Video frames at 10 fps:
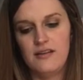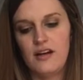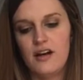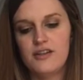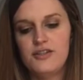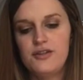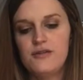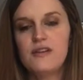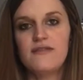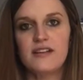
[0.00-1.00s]
There are
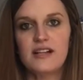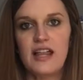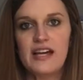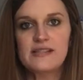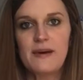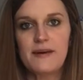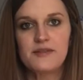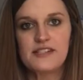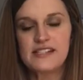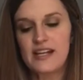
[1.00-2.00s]
two different clasp
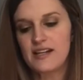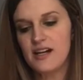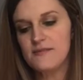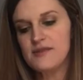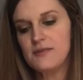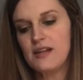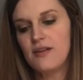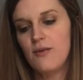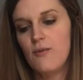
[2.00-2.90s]
options that it comes with.